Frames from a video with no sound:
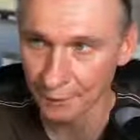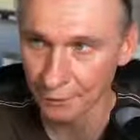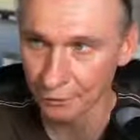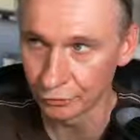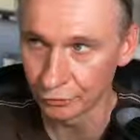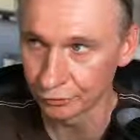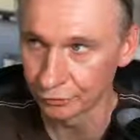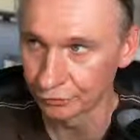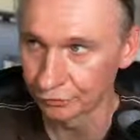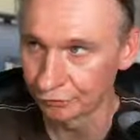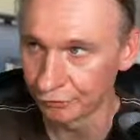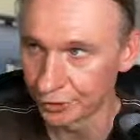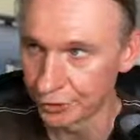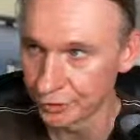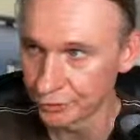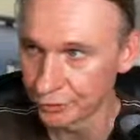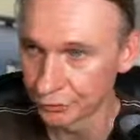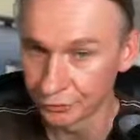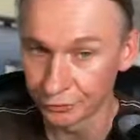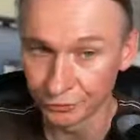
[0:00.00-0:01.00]

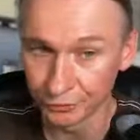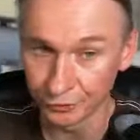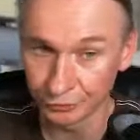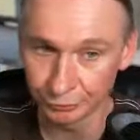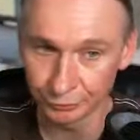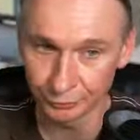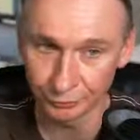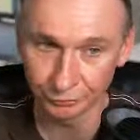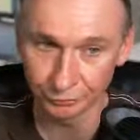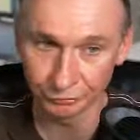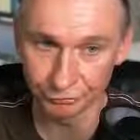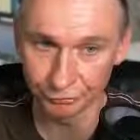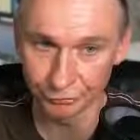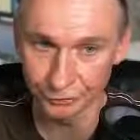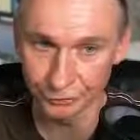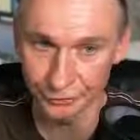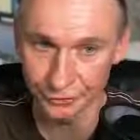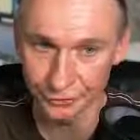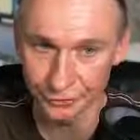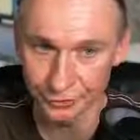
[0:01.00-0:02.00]
device on the network the
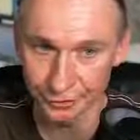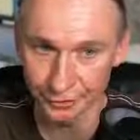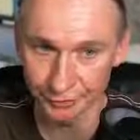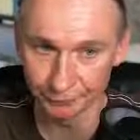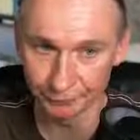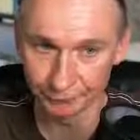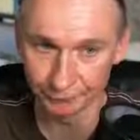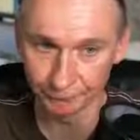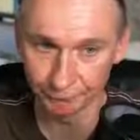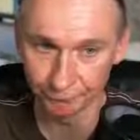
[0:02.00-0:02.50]
first time.